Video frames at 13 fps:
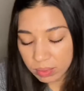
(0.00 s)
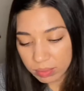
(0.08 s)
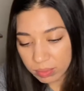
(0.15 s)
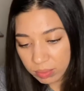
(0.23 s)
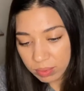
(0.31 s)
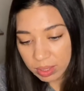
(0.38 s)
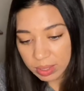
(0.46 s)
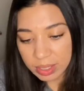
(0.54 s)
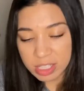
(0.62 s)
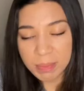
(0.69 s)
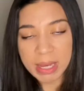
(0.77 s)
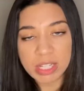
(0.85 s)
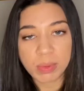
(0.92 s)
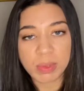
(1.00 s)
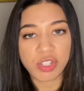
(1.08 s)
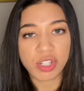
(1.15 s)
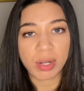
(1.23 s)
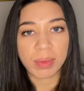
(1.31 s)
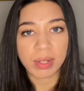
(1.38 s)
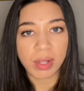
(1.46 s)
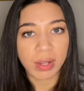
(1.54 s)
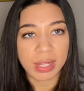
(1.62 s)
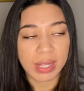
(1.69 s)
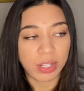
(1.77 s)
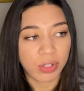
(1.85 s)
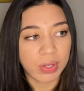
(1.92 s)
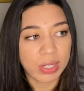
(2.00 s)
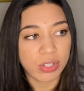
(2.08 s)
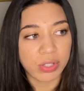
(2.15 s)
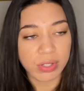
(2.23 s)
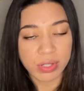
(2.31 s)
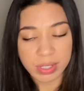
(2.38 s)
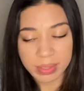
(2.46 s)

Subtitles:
the space we share with all the other creatures.